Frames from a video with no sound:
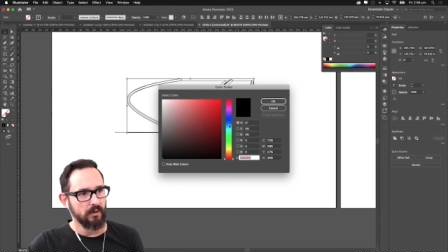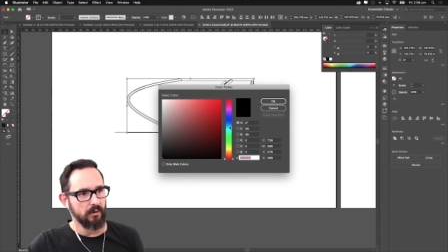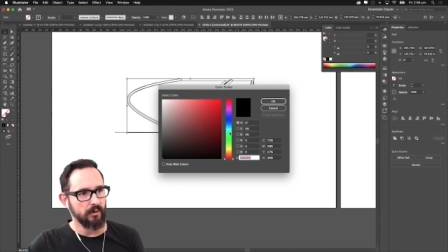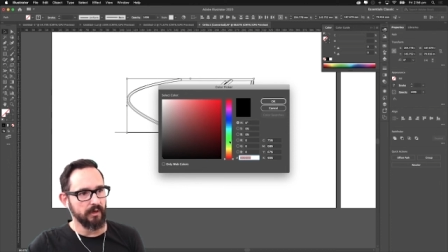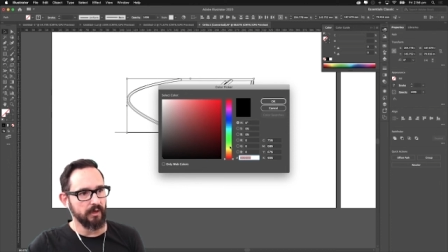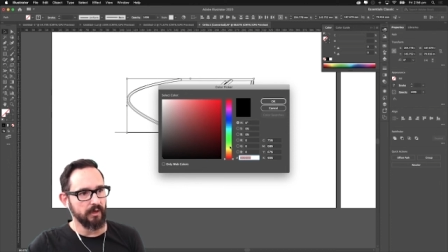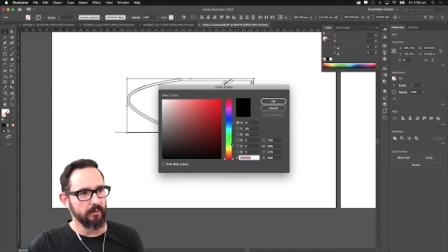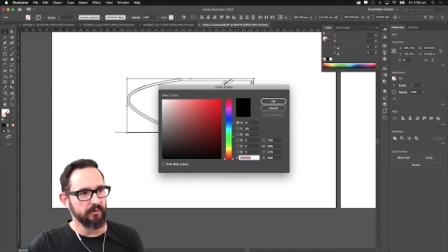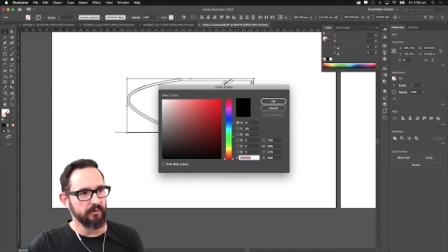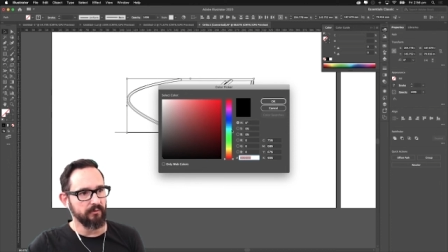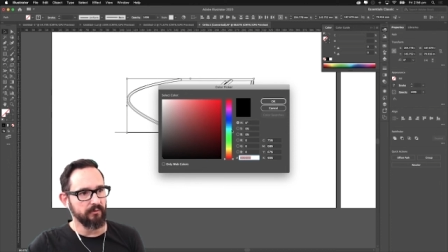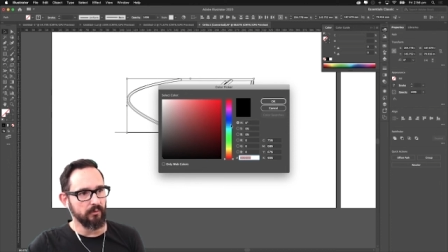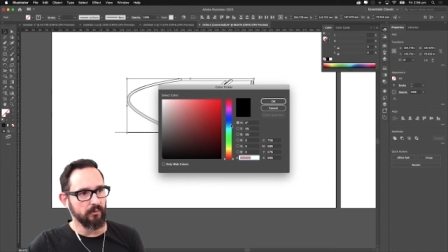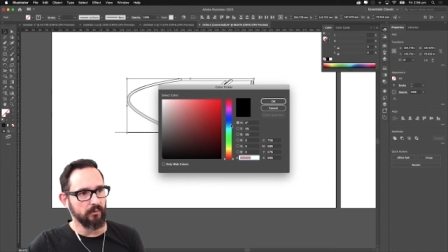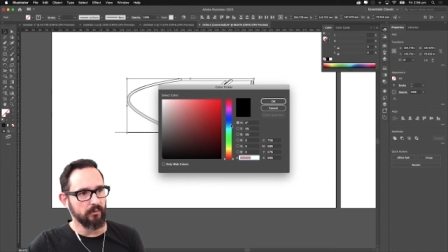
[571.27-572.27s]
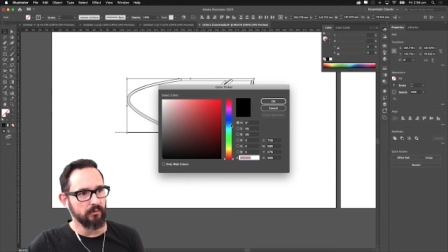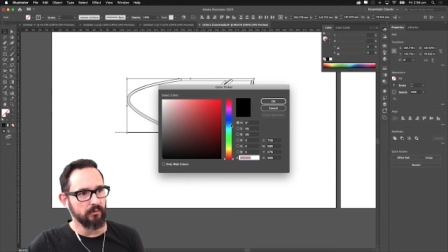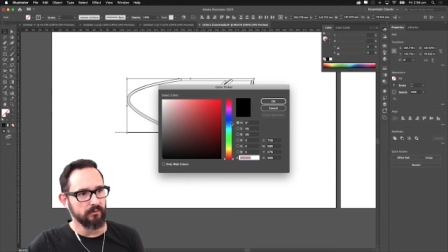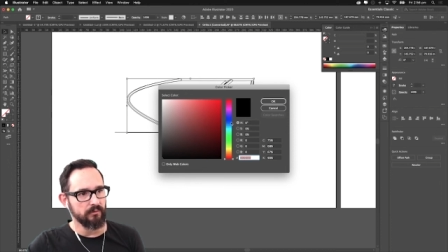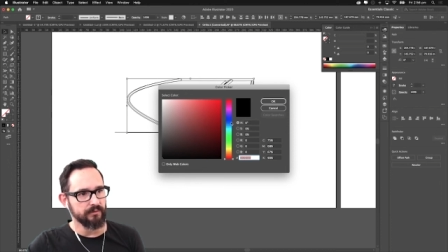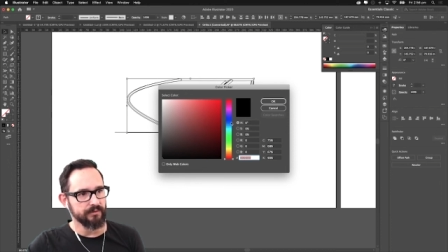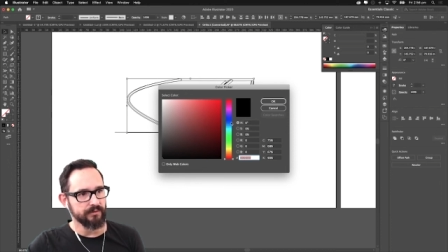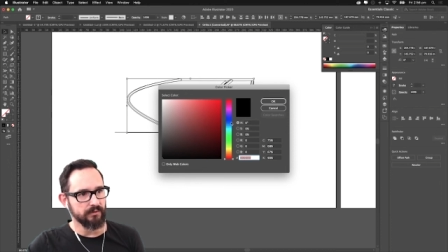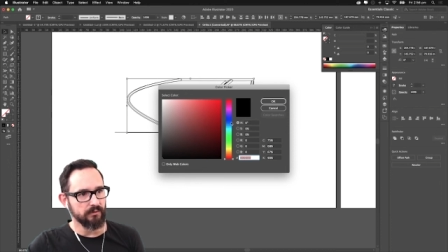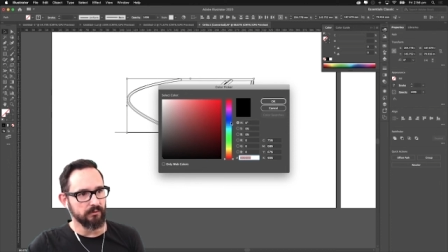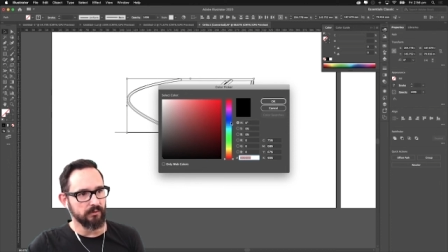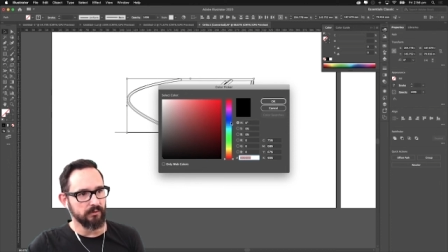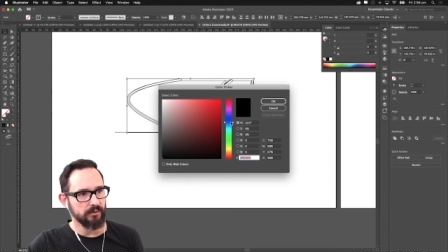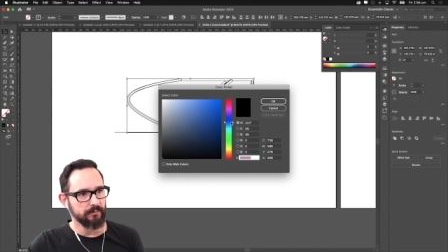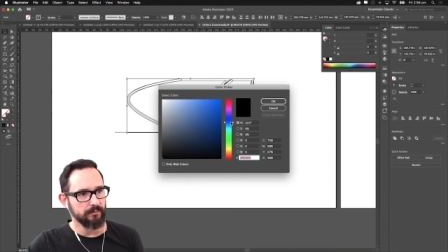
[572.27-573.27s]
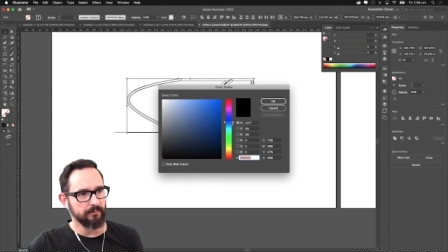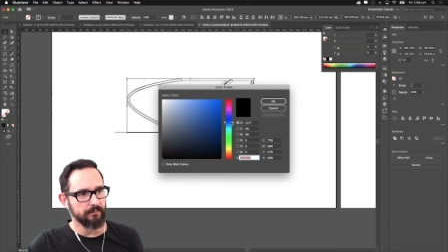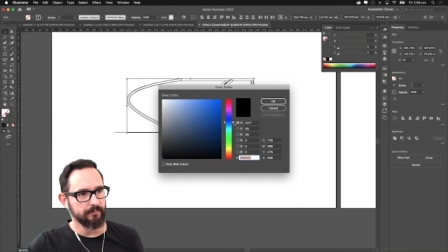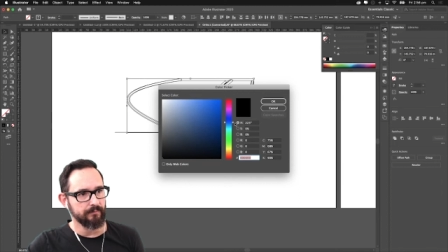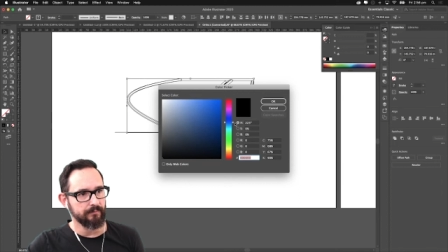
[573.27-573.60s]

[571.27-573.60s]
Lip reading: what I had before. So